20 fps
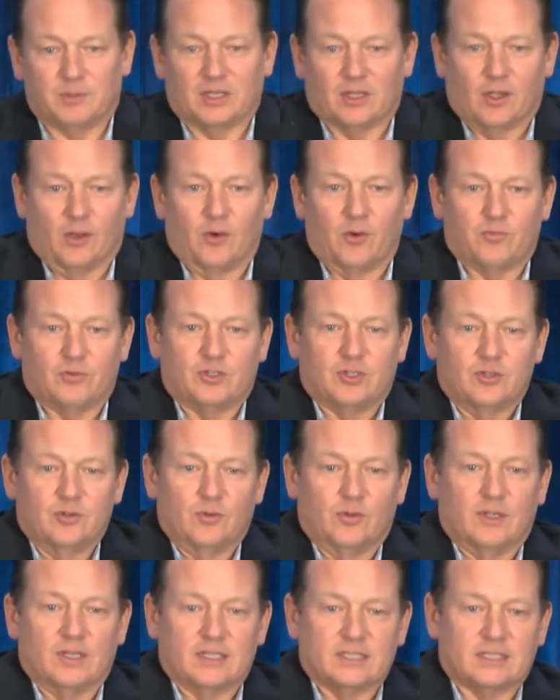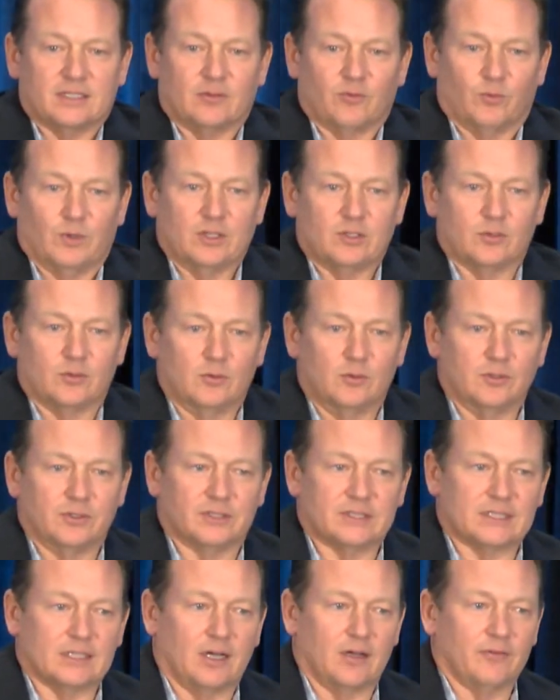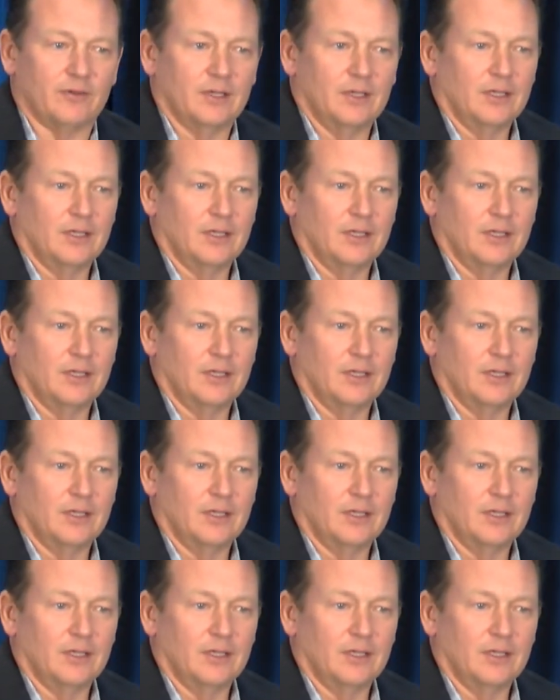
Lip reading: go do this and retool yourself.